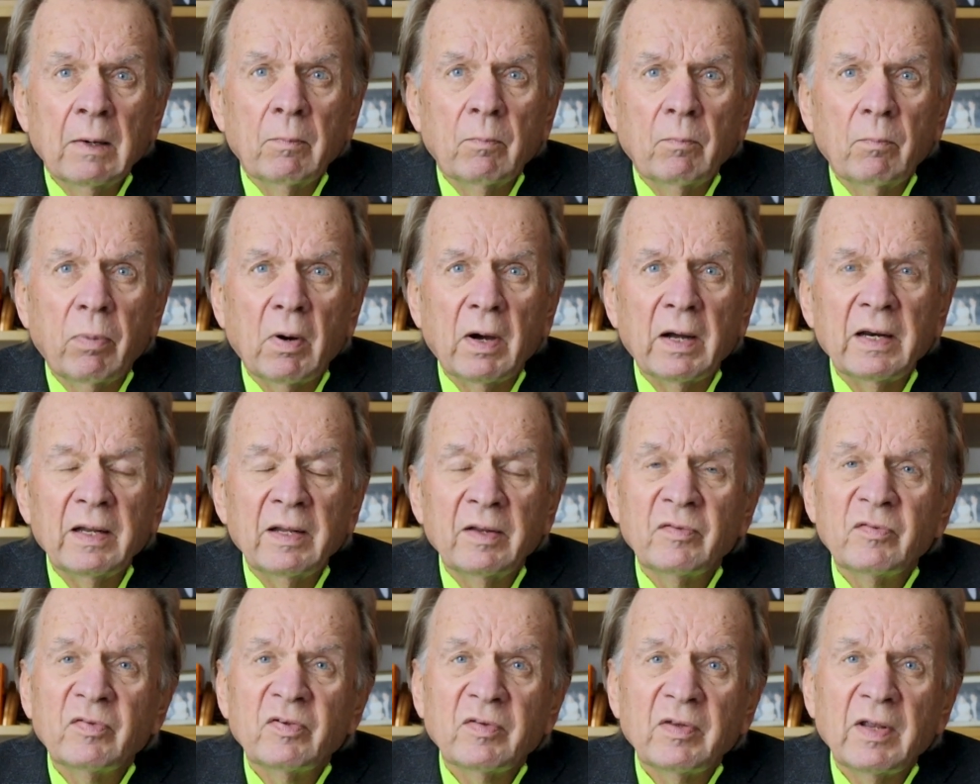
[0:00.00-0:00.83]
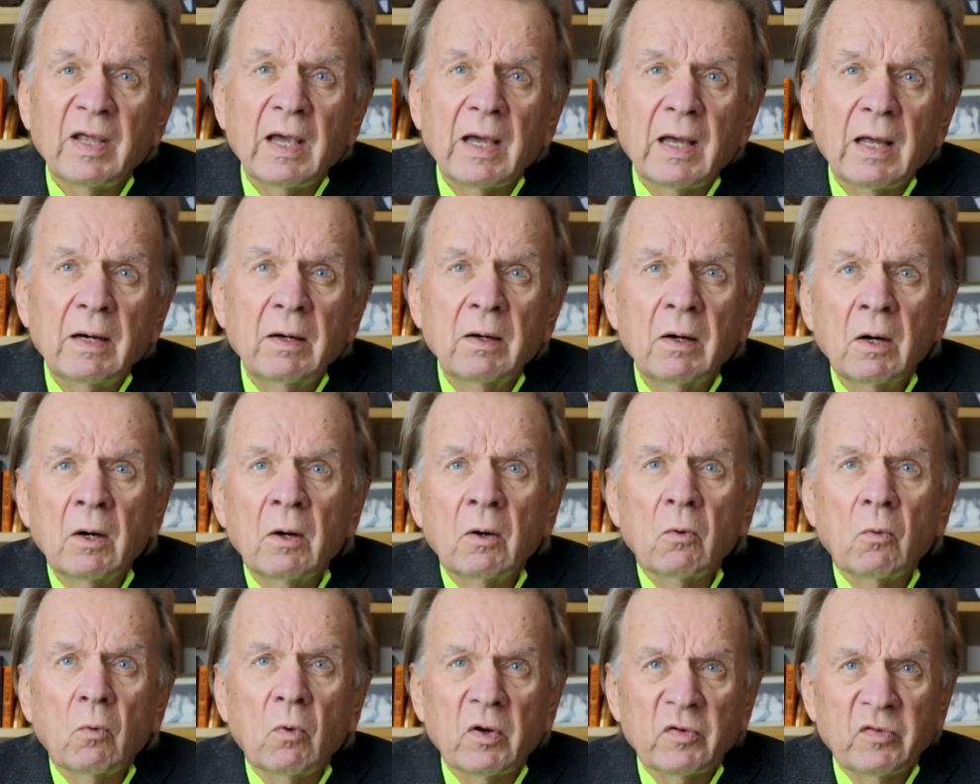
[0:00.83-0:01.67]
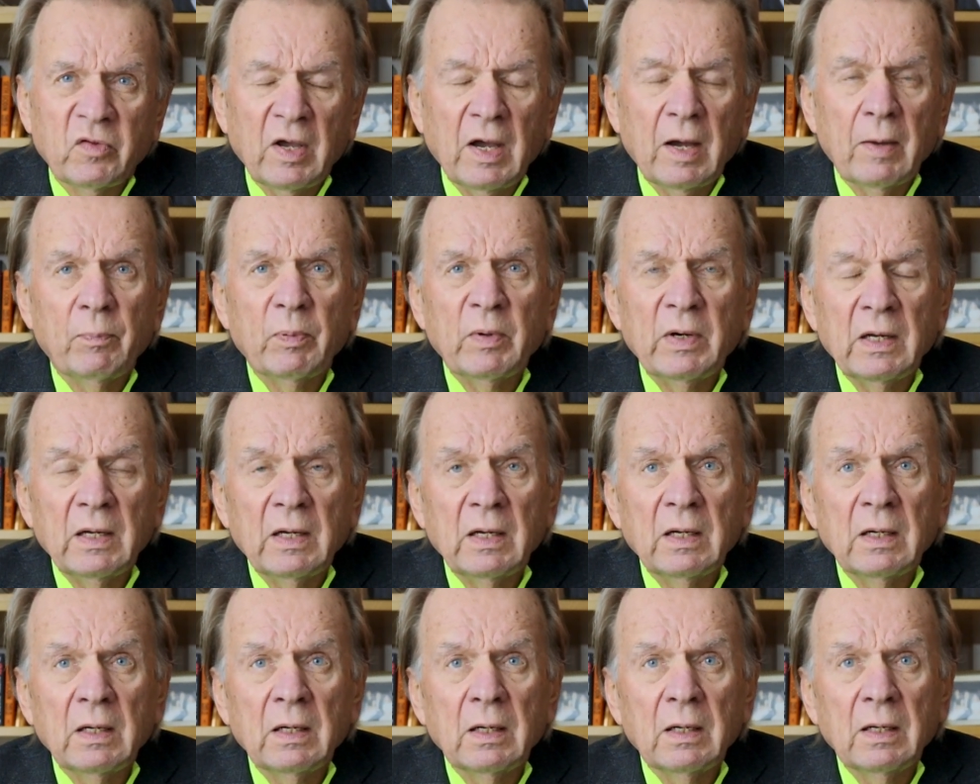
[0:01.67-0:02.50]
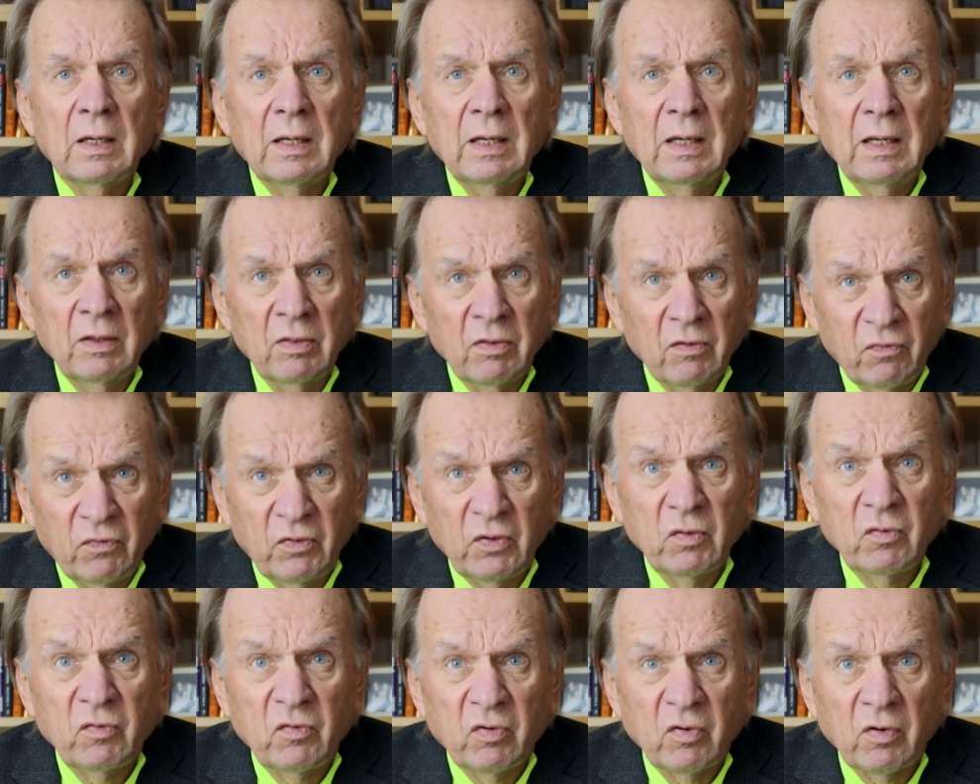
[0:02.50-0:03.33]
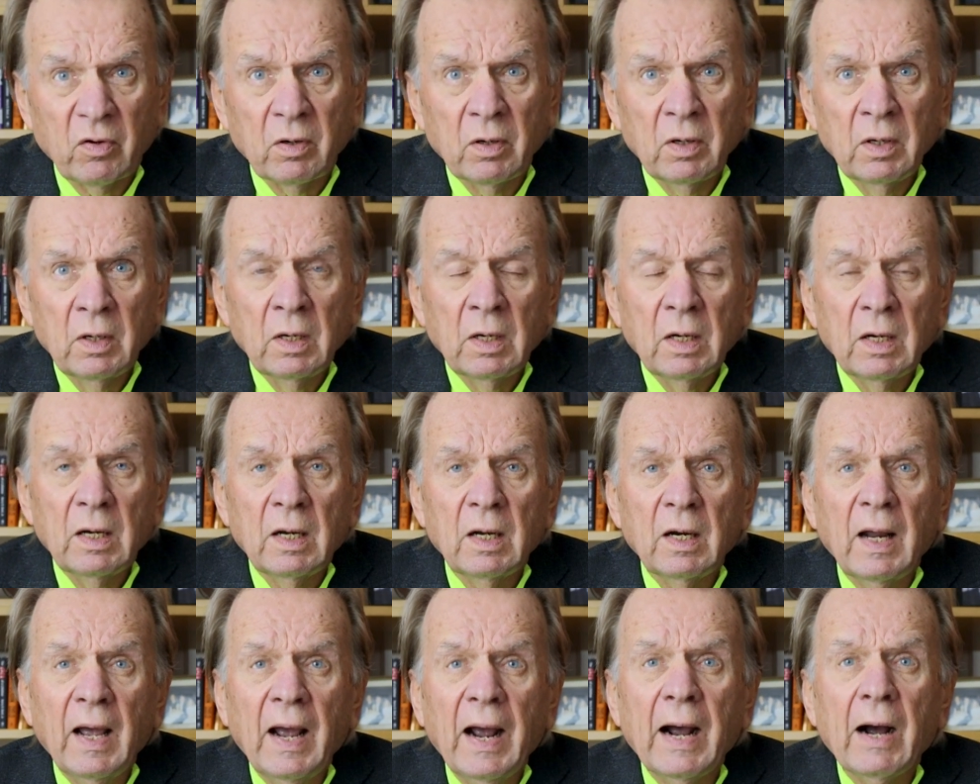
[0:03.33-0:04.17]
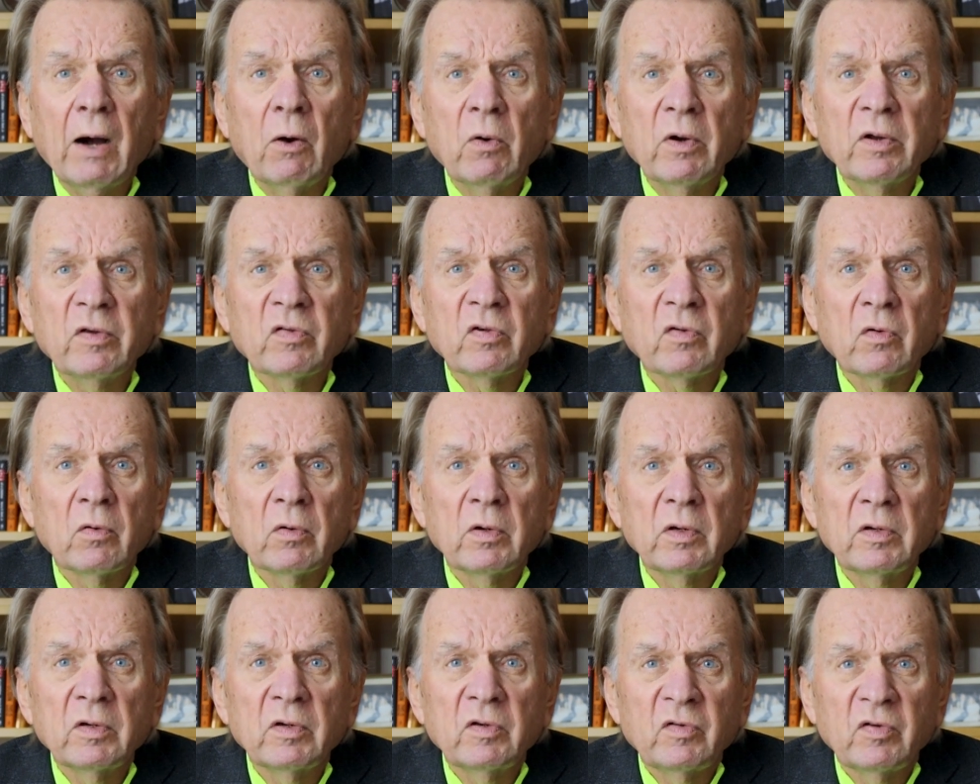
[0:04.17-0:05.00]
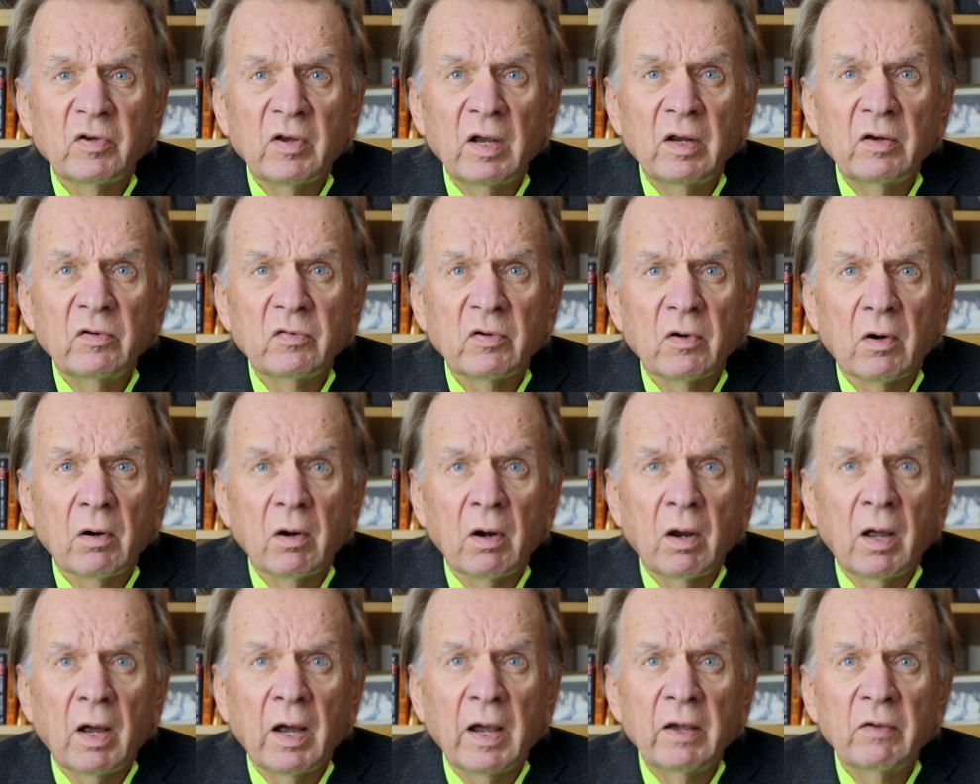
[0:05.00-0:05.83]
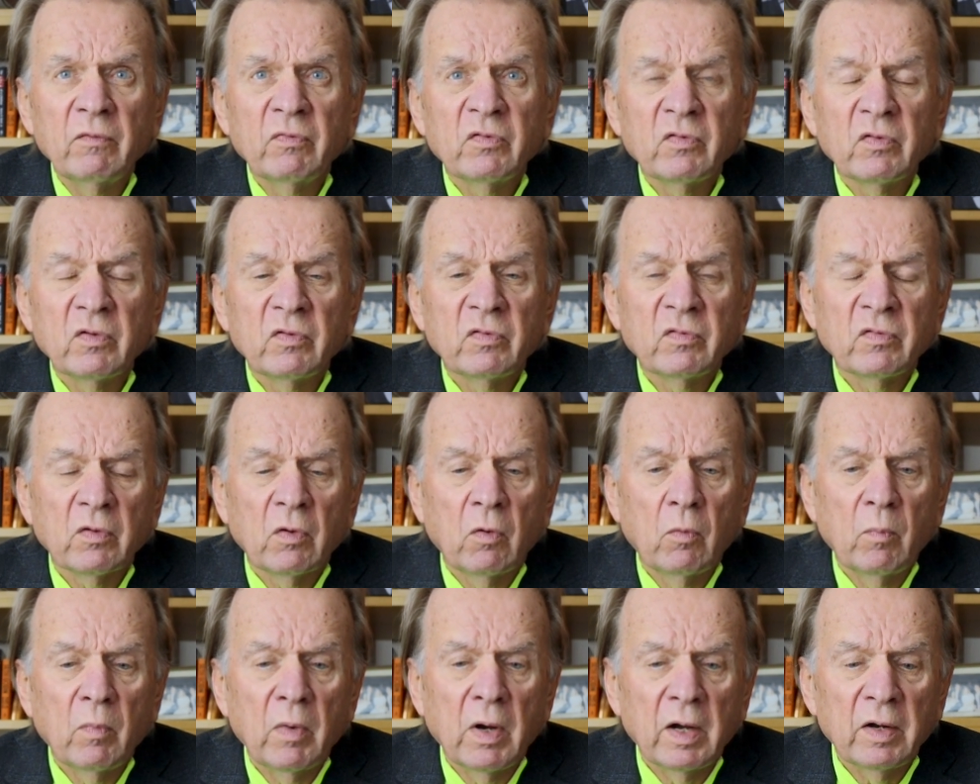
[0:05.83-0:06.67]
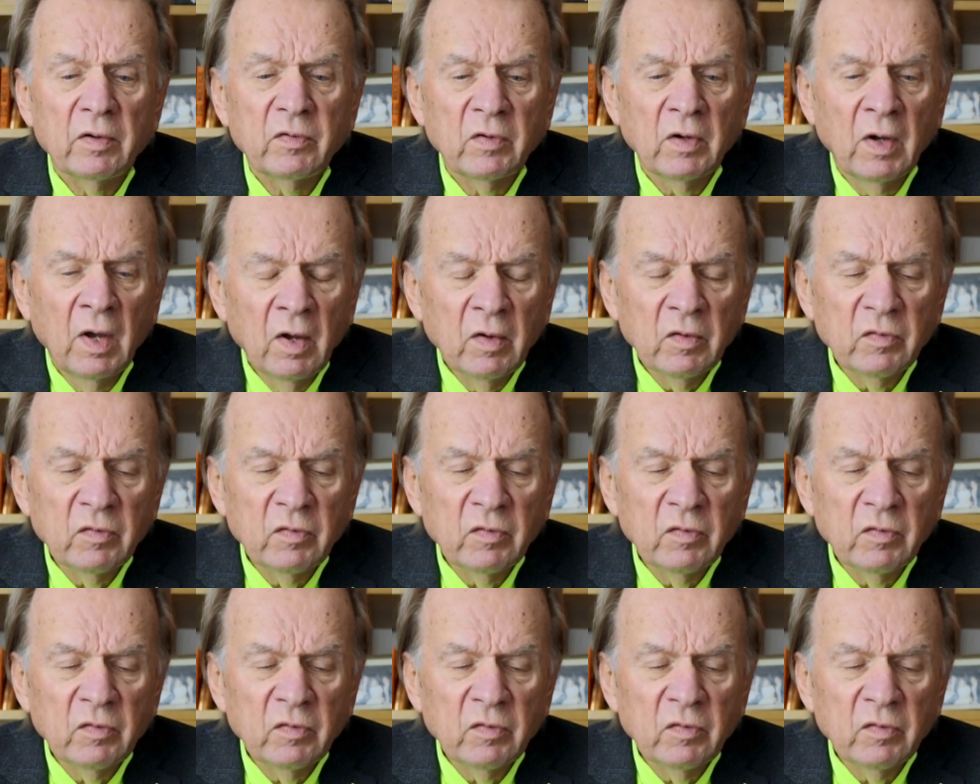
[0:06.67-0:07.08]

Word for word: but instead what's happening in the future and how it's going to change our lives so much.